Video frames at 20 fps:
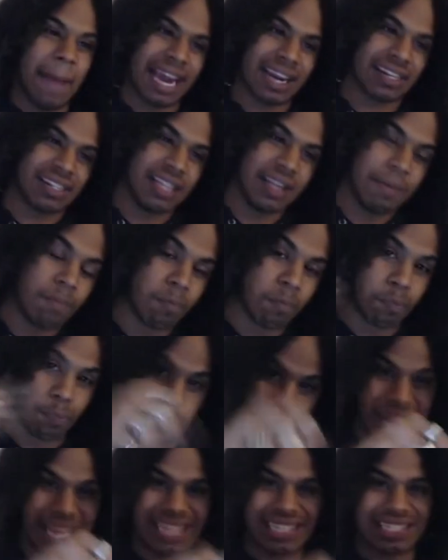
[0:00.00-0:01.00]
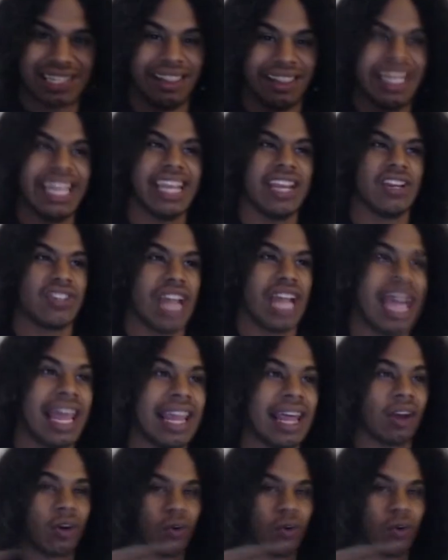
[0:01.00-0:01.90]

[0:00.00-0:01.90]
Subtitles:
actually breaks the leash, and